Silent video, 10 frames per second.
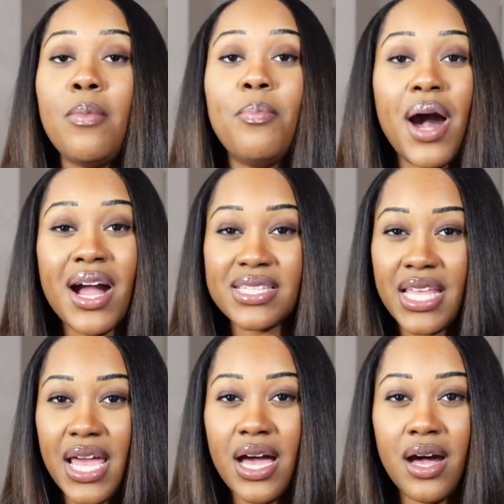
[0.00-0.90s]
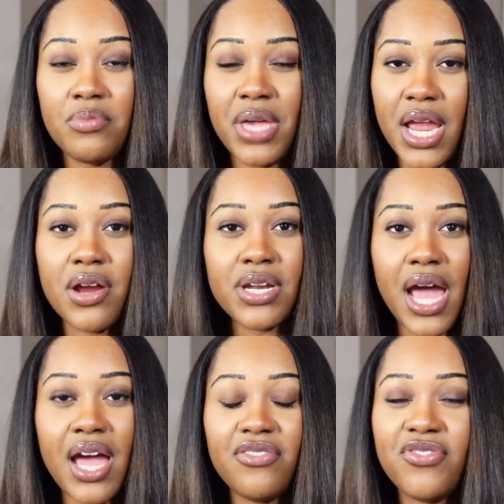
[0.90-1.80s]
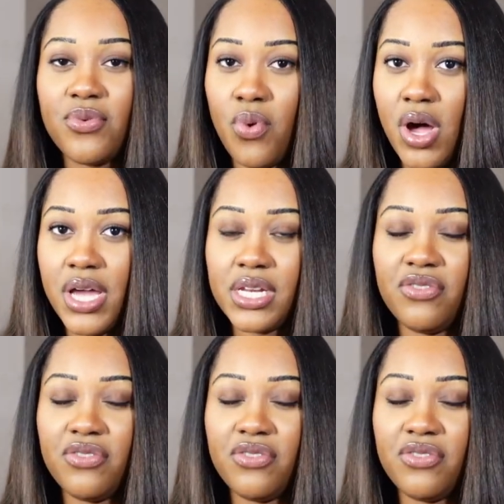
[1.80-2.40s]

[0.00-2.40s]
box hair dye for one,